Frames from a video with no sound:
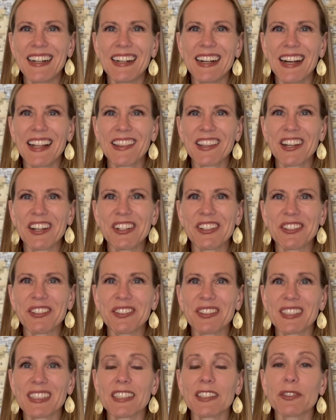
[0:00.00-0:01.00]
Hello,
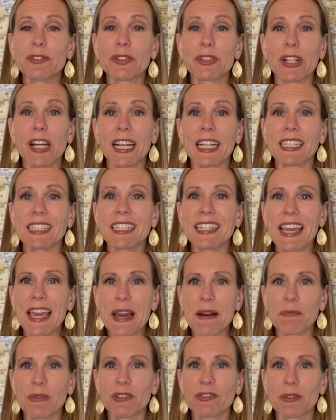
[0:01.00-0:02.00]
this is Veronica
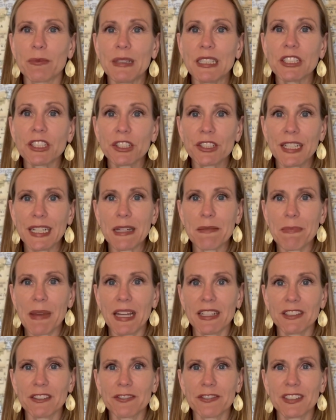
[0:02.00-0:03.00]
Campbell from Integrated
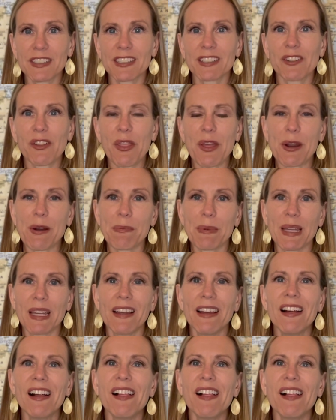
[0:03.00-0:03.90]
Manual Physical Therapy.